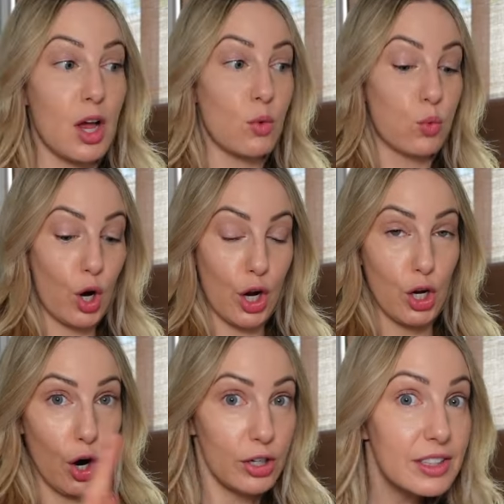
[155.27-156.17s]

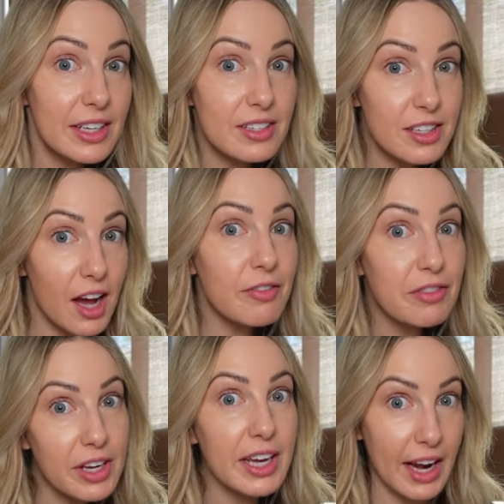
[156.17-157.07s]
regardless of
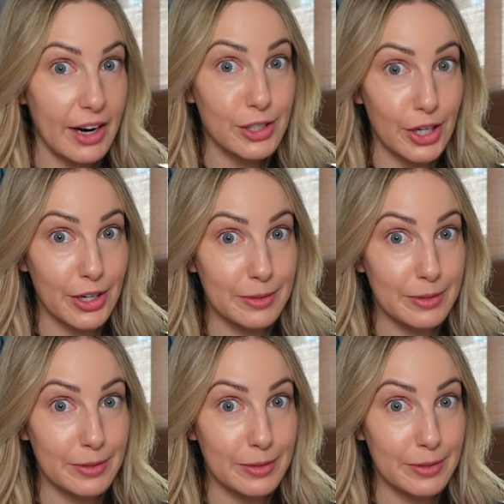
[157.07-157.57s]
the connector.